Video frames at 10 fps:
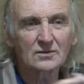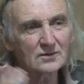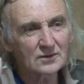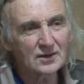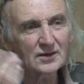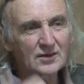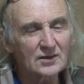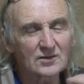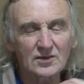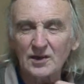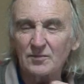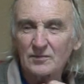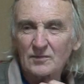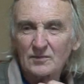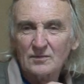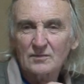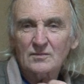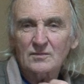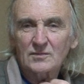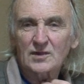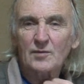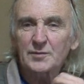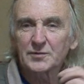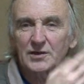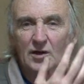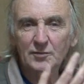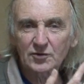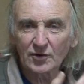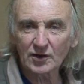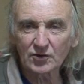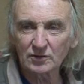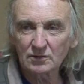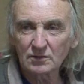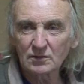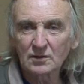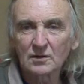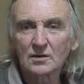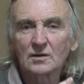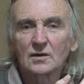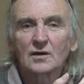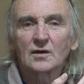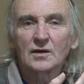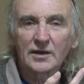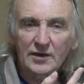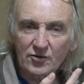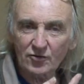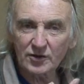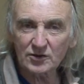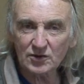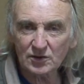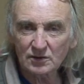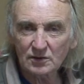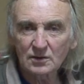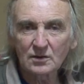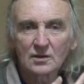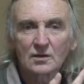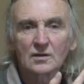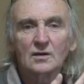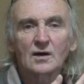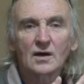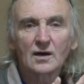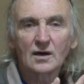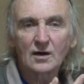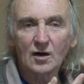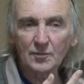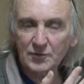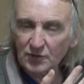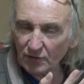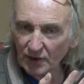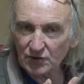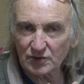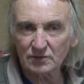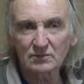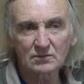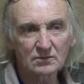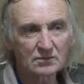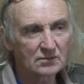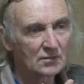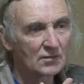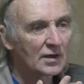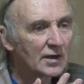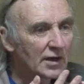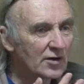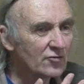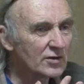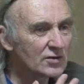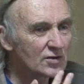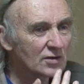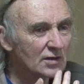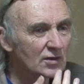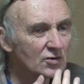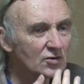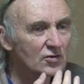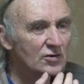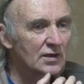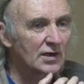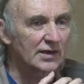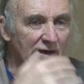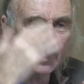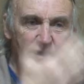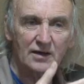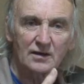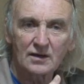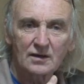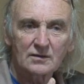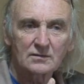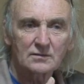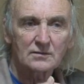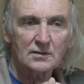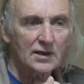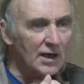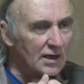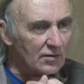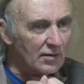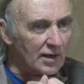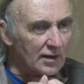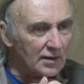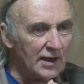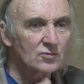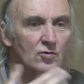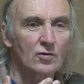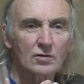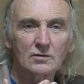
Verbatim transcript: So I think same. Some people say obstruction, hindrance, obscuration. Hindrance is usually gek, gek re, gektor.